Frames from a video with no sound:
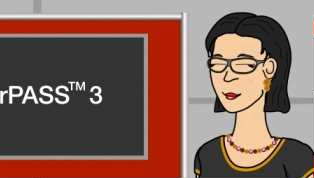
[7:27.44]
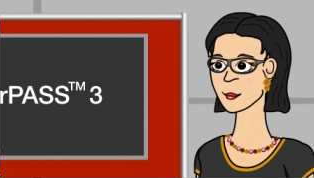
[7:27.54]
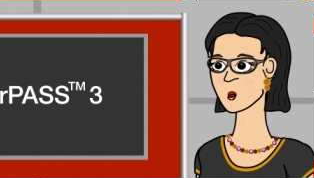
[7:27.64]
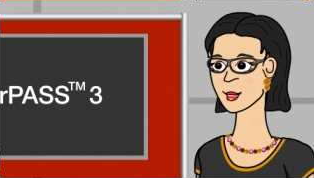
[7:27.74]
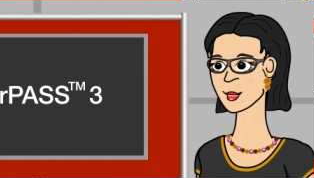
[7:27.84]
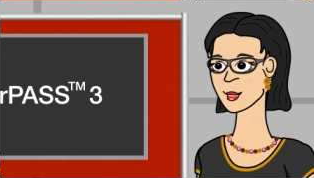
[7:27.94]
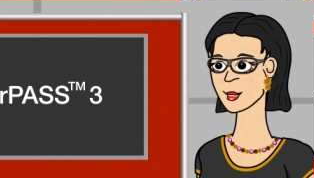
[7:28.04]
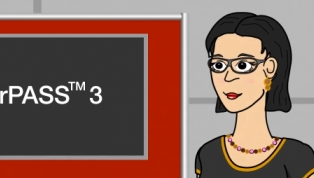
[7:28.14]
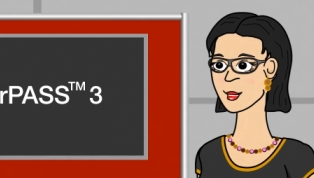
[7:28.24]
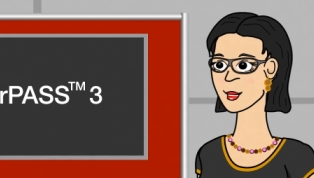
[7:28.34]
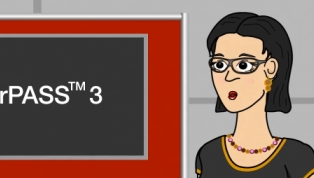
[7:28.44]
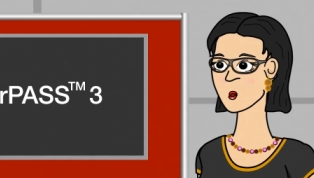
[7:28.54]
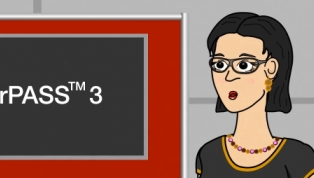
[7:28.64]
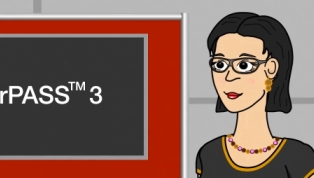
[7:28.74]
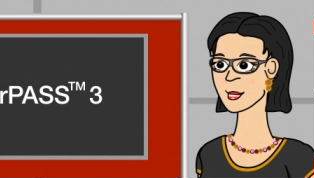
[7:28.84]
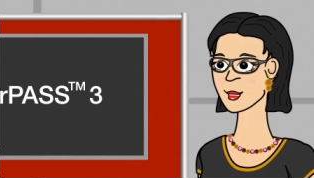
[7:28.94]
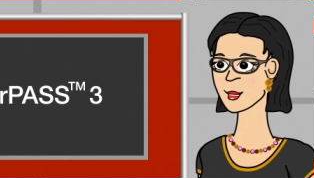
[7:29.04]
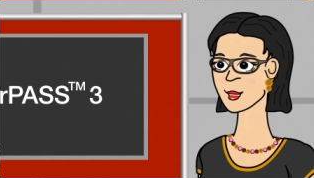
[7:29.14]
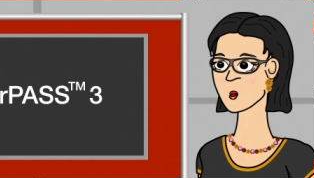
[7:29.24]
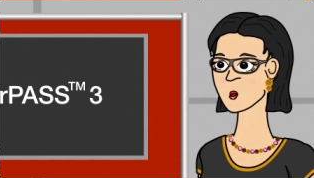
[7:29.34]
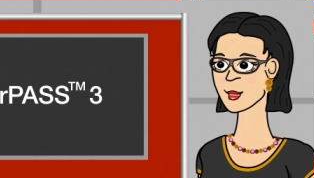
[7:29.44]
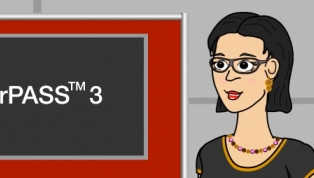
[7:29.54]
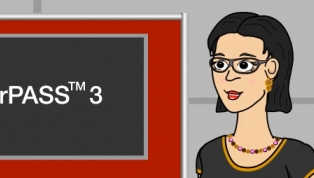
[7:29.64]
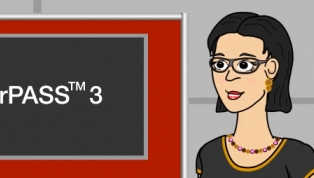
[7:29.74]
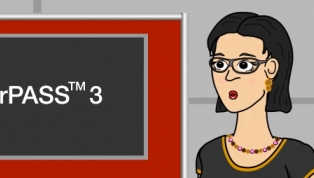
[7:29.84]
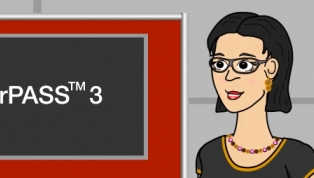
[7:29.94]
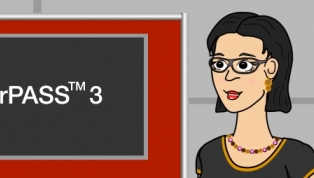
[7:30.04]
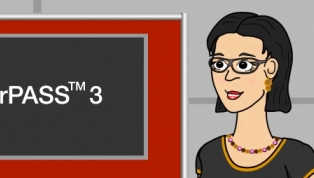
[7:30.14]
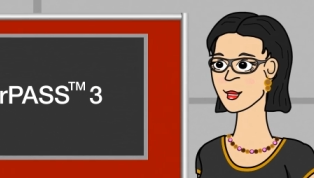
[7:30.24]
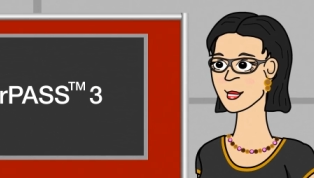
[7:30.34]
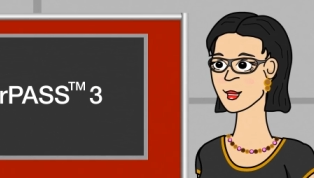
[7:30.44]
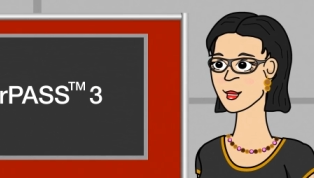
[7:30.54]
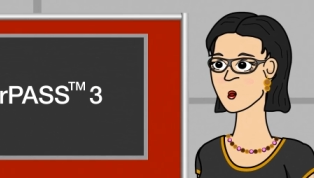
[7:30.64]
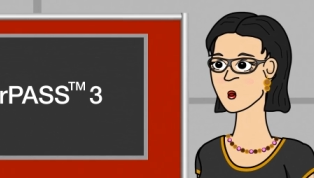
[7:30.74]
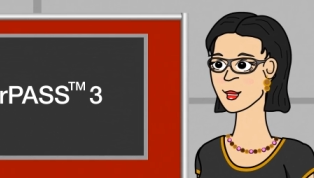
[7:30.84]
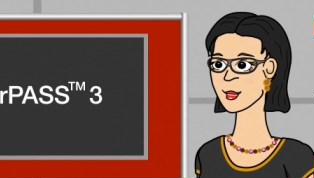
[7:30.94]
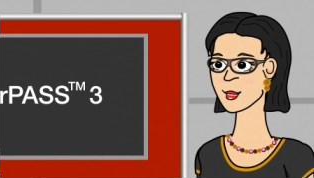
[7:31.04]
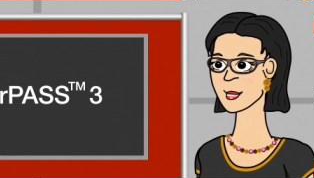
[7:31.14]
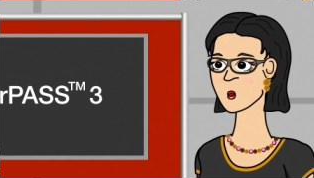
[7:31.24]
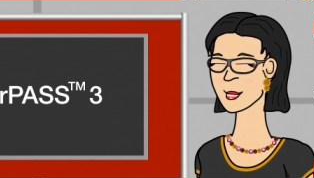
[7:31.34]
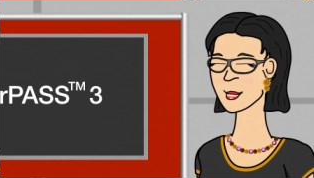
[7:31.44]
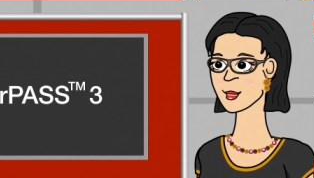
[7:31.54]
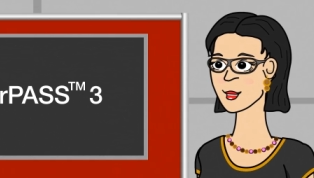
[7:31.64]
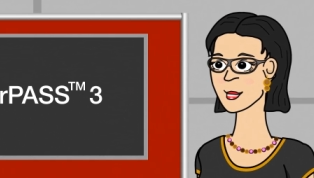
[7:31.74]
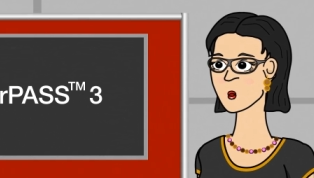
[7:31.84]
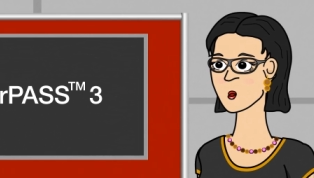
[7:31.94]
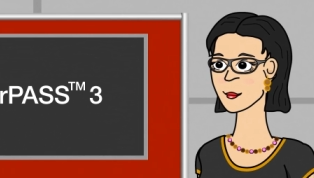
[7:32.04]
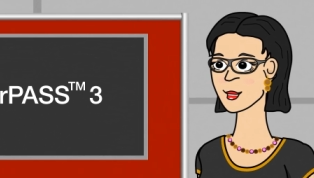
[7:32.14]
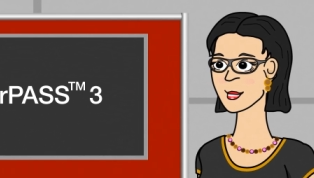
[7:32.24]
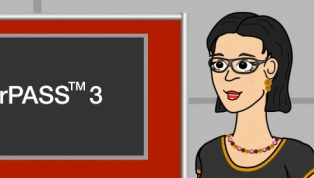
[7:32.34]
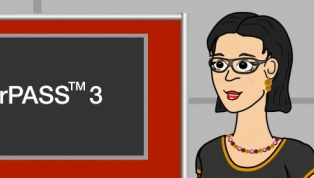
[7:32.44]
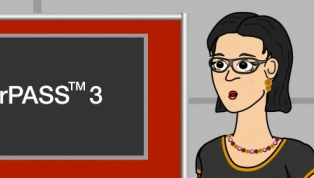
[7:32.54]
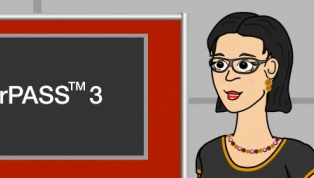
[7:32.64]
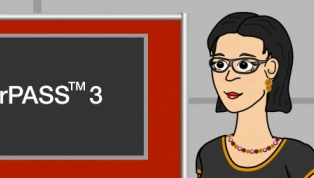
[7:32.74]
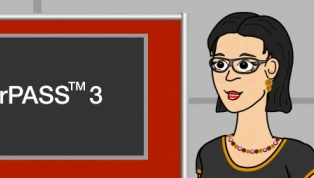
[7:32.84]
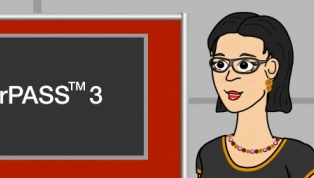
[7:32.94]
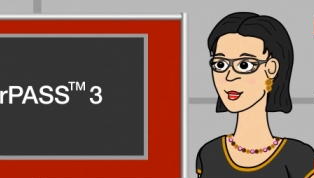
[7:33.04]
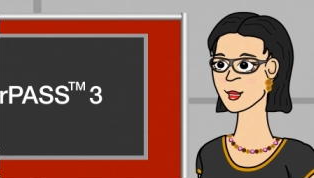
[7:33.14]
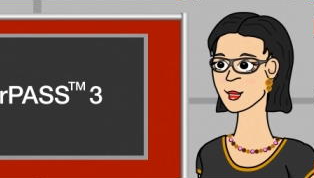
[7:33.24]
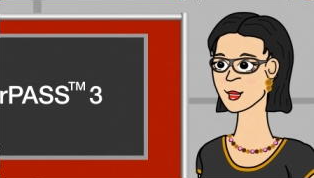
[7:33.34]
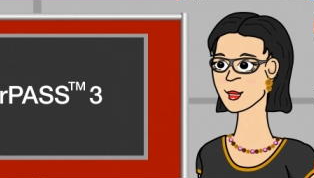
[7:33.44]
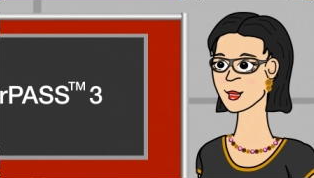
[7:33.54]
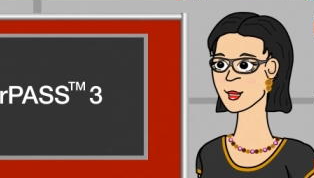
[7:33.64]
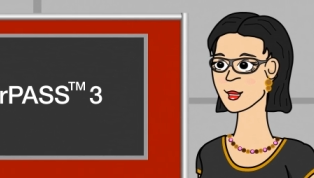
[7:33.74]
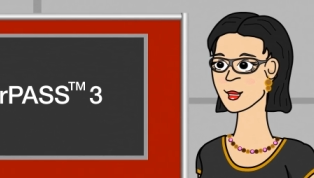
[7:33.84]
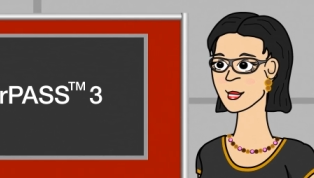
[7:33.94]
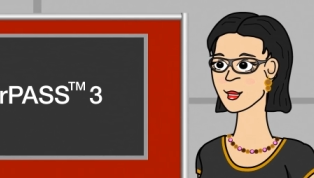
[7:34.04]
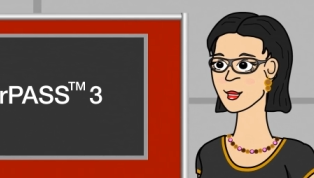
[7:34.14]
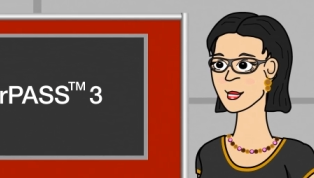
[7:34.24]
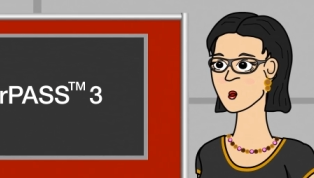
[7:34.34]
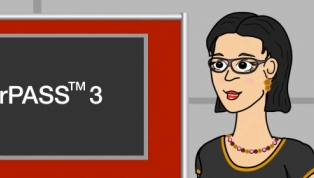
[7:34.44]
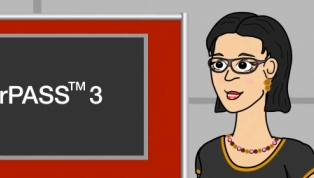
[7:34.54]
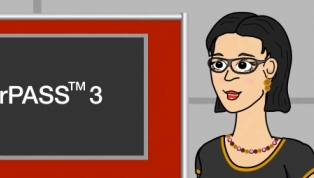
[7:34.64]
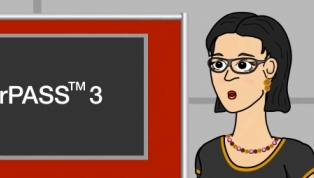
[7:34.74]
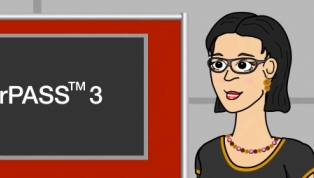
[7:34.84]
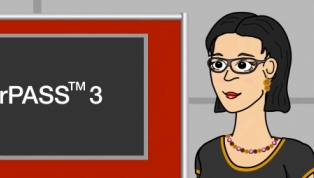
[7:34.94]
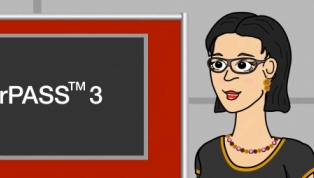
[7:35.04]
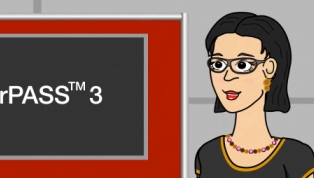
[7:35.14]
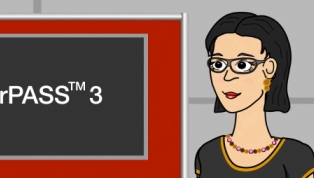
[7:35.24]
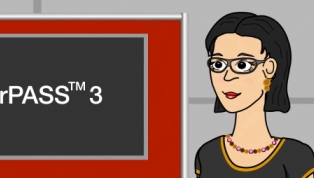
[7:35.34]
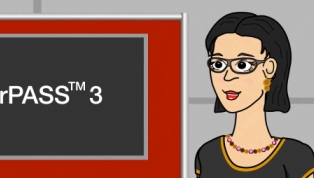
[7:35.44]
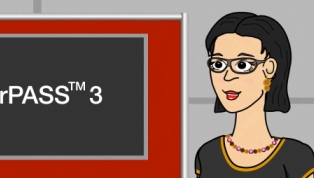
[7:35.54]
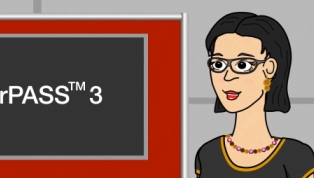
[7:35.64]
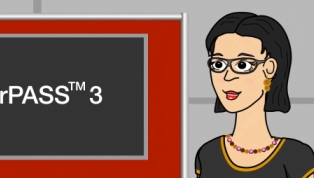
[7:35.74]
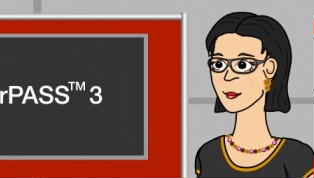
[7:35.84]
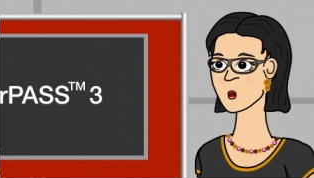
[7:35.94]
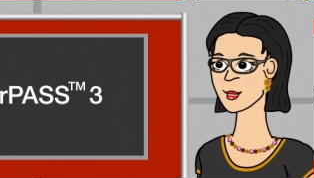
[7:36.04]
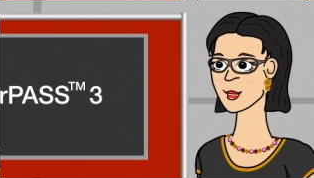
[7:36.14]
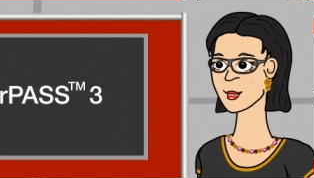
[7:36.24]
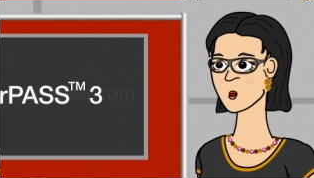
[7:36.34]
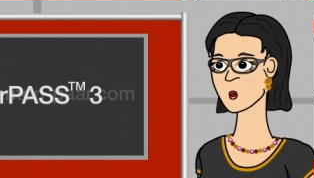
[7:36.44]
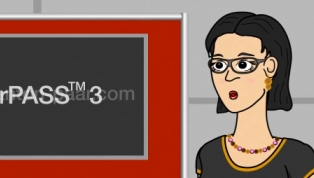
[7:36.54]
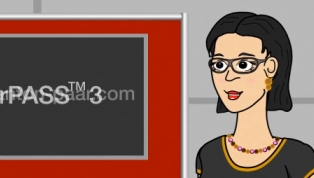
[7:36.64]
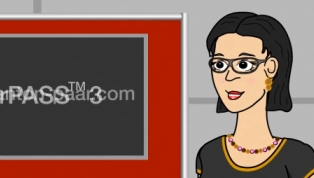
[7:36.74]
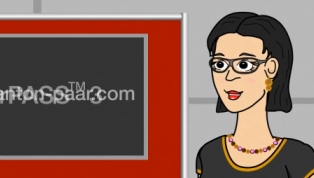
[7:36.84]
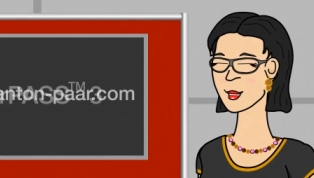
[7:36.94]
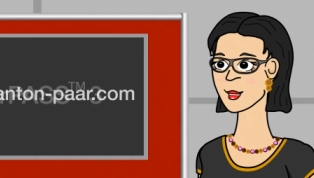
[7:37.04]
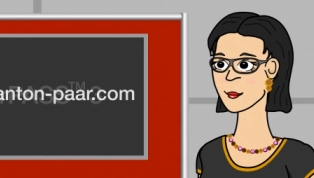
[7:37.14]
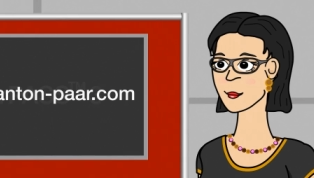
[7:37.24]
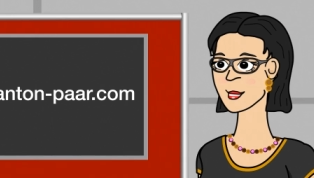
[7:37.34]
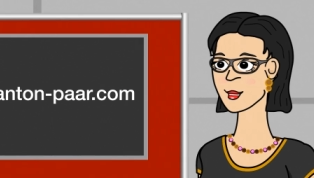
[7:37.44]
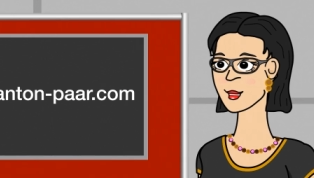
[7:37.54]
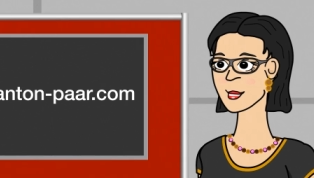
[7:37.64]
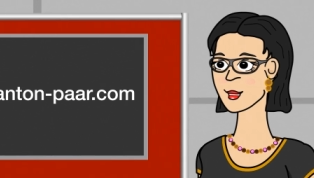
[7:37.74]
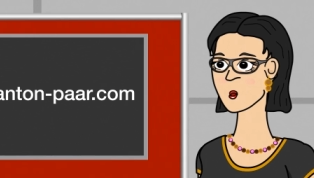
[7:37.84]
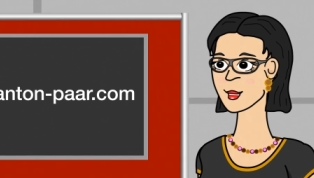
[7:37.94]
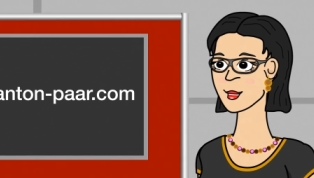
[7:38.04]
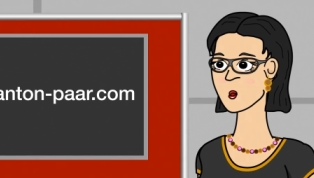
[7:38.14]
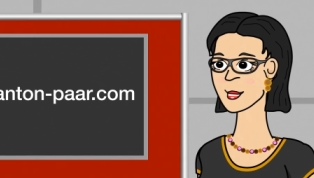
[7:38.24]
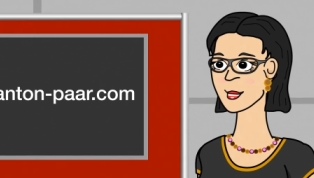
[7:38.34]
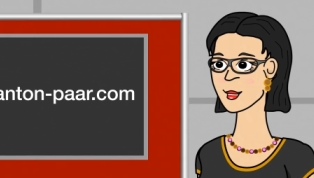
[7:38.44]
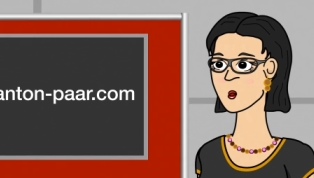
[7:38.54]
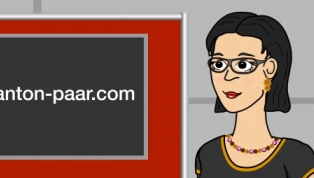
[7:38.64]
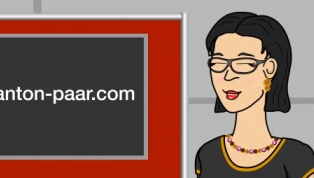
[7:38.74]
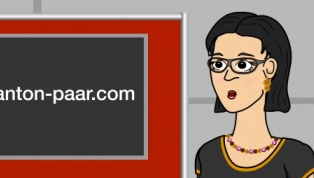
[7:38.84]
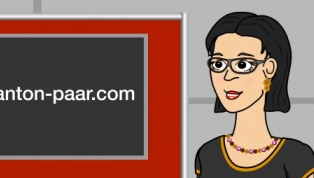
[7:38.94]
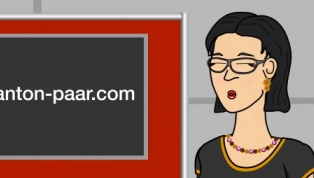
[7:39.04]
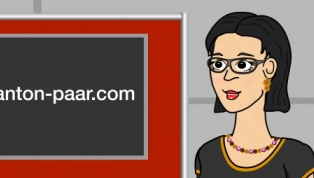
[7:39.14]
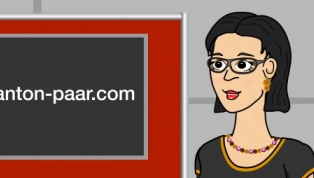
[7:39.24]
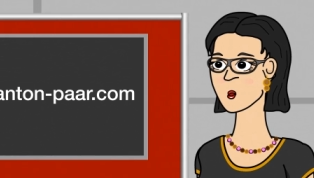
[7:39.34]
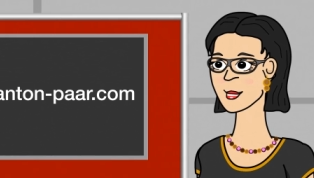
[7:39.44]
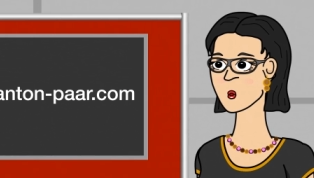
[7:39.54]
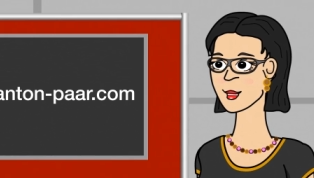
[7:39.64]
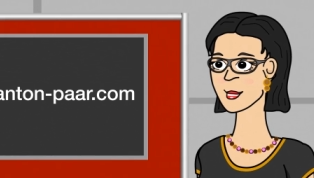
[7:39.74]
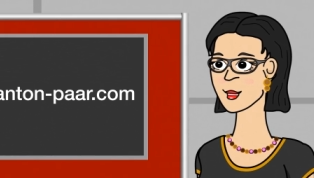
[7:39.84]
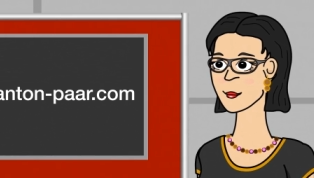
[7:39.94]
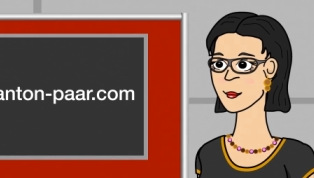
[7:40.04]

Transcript: Anton Paar has issued a compact guidebook that introduces you to the Surpass measuring method. That's a great place to start, as well as our website, anton-paar.com, of course.